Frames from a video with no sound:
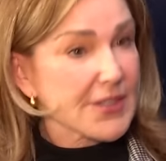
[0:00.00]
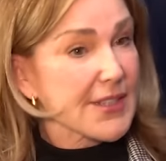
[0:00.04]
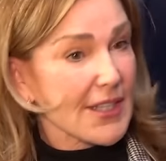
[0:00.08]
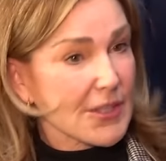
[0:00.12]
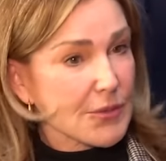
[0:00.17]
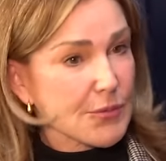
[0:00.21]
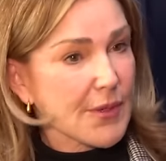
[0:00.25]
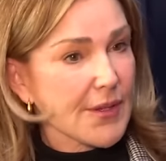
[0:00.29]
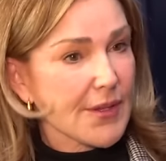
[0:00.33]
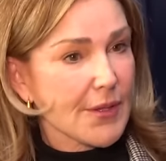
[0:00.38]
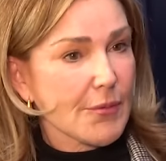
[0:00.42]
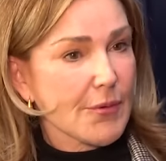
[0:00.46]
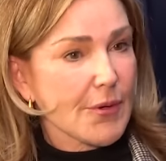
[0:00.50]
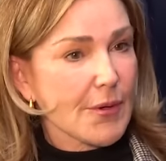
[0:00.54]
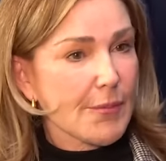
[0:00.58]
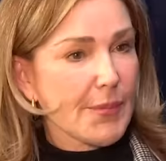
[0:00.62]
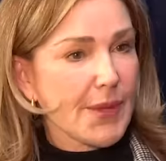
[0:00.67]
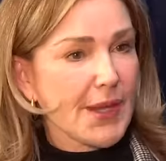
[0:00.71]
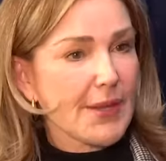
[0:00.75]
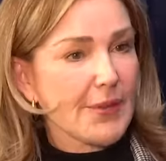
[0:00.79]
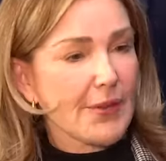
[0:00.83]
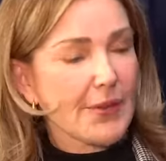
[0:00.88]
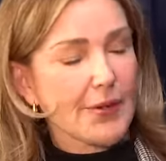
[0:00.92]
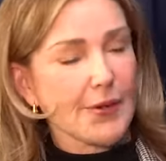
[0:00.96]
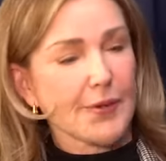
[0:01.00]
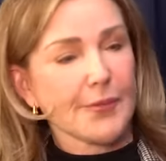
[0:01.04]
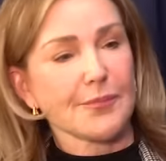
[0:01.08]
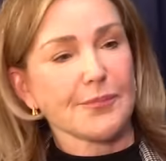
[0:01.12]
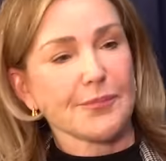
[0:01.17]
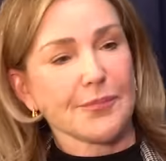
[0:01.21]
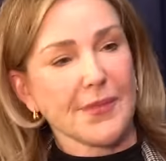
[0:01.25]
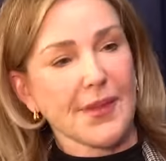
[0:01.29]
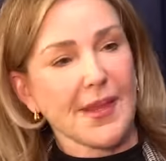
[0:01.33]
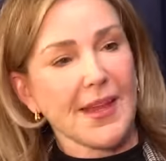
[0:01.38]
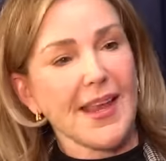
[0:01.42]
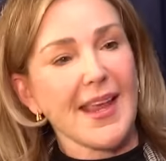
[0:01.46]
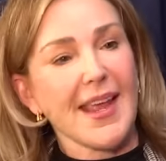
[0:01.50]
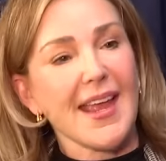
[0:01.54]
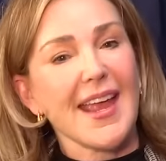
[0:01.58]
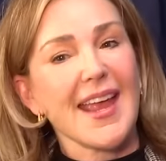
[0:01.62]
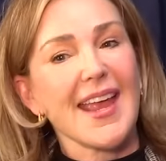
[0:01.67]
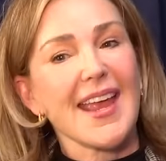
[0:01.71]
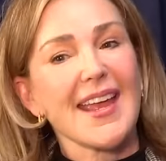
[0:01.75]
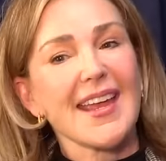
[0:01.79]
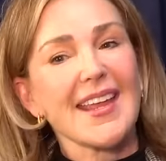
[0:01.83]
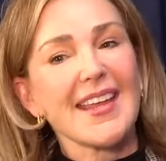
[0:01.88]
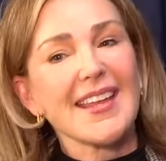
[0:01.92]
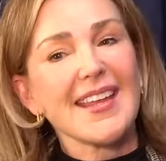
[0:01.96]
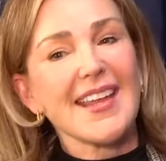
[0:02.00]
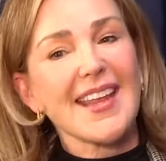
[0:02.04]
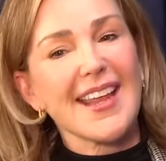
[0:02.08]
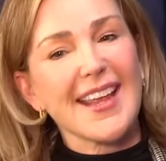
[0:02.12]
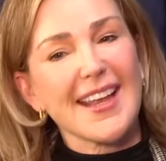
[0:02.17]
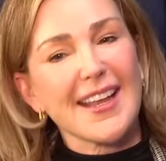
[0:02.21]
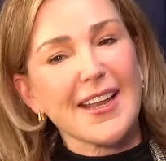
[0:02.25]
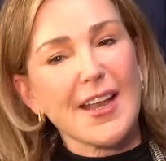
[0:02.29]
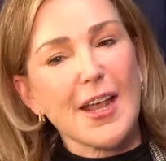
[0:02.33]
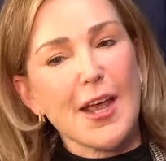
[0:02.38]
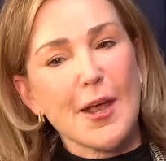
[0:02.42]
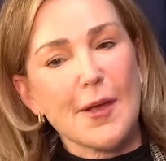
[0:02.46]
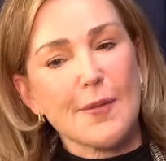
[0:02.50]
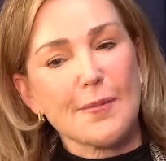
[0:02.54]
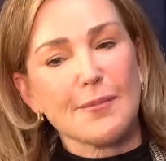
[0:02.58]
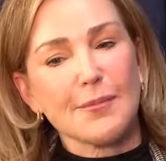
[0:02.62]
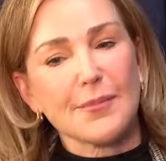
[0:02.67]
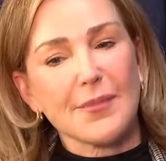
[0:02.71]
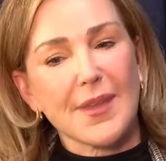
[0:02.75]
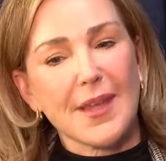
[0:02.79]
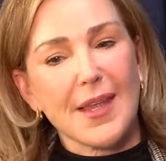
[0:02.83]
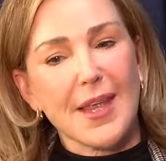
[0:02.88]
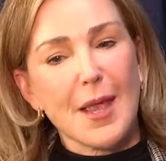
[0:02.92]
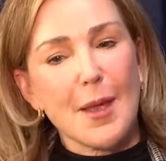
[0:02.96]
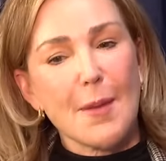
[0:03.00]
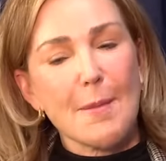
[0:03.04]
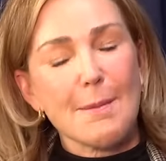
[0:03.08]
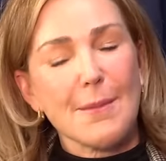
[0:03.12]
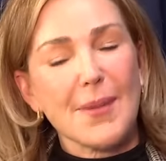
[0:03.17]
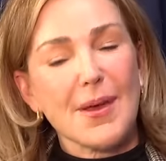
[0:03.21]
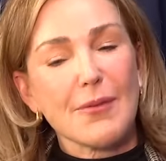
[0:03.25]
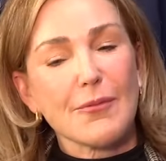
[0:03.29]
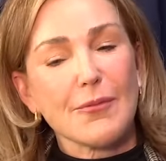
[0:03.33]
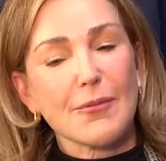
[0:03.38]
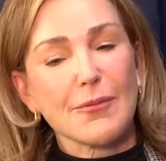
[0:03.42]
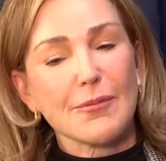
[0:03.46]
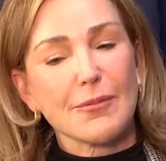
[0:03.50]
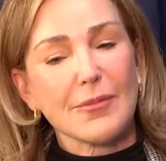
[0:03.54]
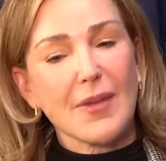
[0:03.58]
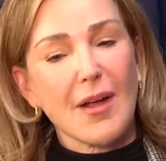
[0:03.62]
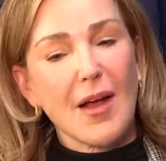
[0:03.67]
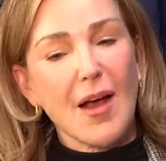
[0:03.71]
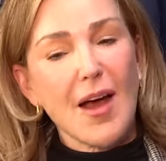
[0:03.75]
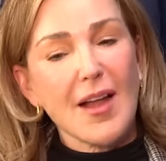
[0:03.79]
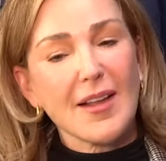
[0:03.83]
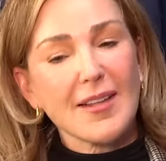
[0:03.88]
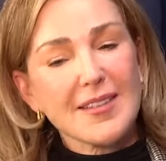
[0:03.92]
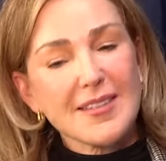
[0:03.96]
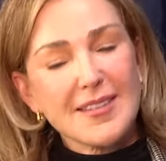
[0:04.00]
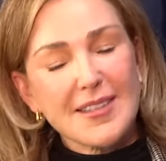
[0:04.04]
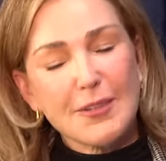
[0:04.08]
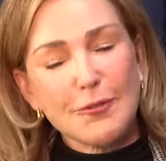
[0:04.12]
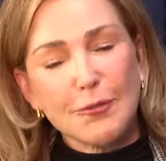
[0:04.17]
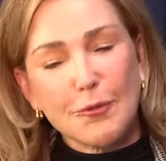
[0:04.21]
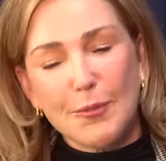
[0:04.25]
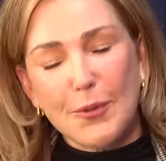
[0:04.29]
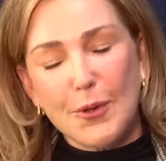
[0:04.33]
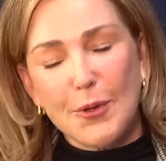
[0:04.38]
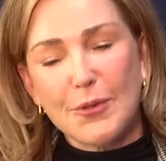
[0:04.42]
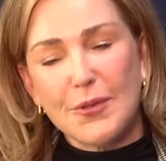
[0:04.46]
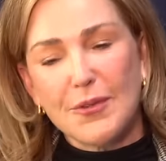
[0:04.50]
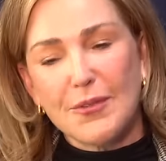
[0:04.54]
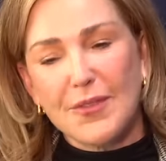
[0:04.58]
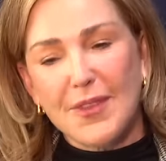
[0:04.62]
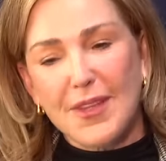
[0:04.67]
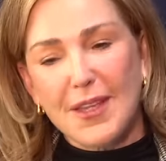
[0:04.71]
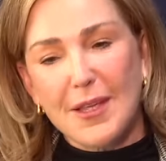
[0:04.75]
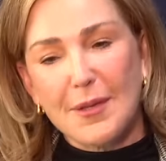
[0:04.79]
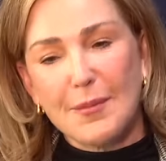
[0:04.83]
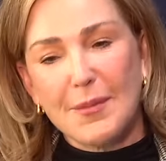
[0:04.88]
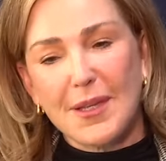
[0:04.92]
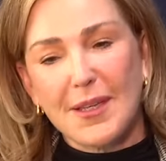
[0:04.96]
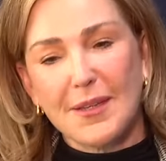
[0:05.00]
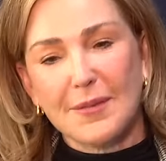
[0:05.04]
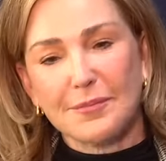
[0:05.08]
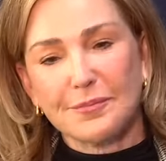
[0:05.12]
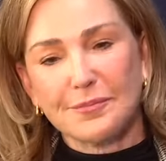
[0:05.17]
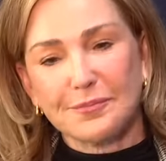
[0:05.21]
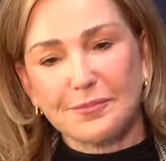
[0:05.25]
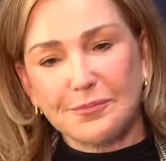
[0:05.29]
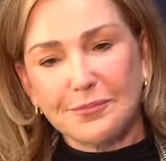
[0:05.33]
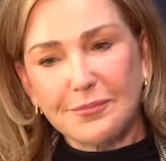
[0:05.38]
That's why they were at Baylor, and and um, but honestly, for both of them and